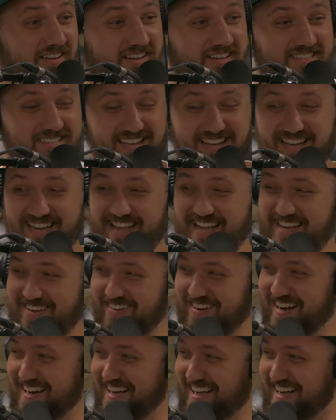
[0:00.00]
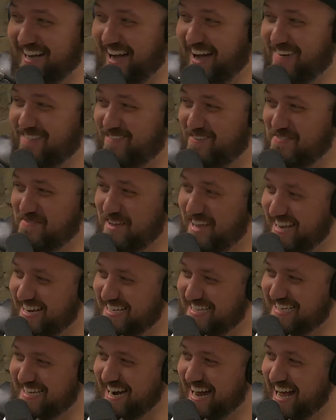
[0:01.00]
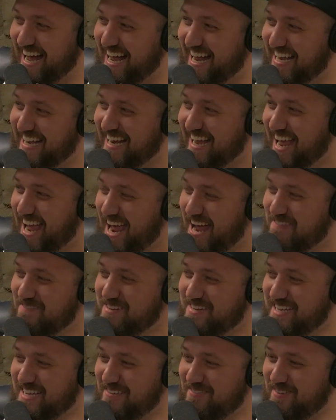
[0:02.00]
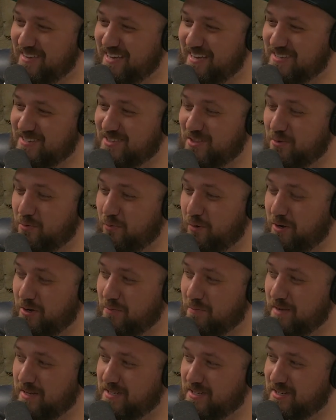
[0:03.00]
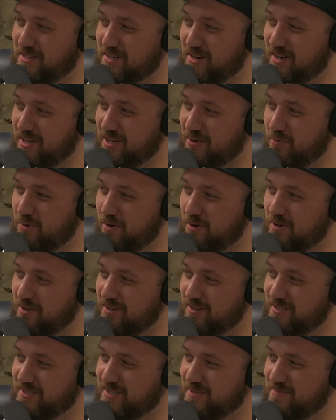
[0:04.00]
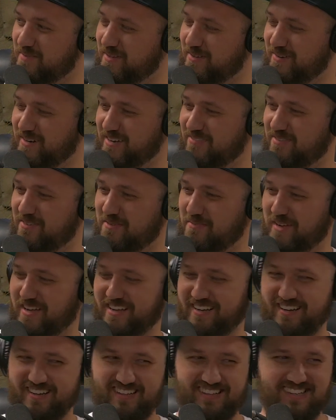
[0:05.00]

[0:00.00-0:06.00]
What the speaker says: Is that can we get a confirmation on MTV's The Real Midget Chucking World or something? Whatever it would be called.